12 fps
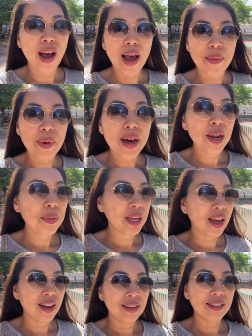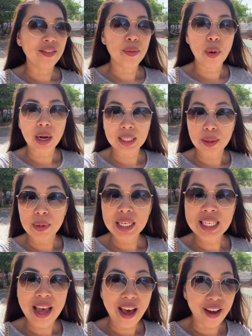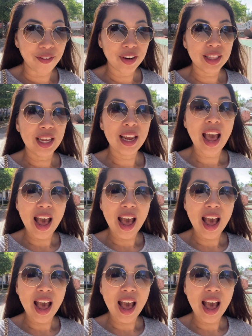I bought it because of the proximity to everything,